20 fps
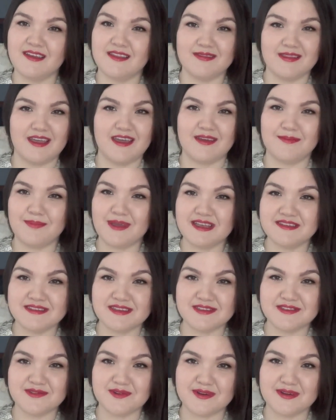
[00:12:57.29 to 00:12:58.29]
like
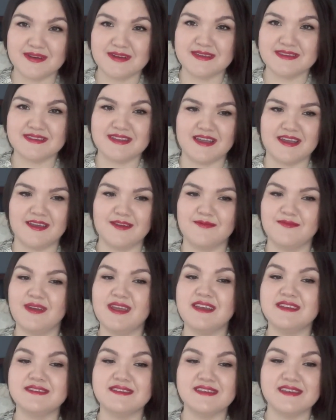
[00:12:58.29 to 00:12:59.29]
basic stores like
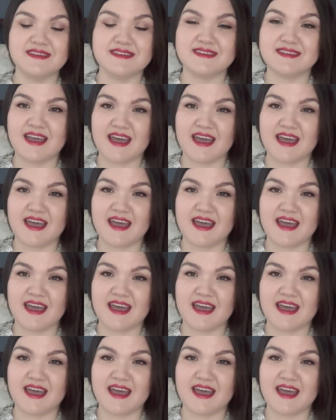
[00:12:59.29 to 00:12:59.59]
Macy's,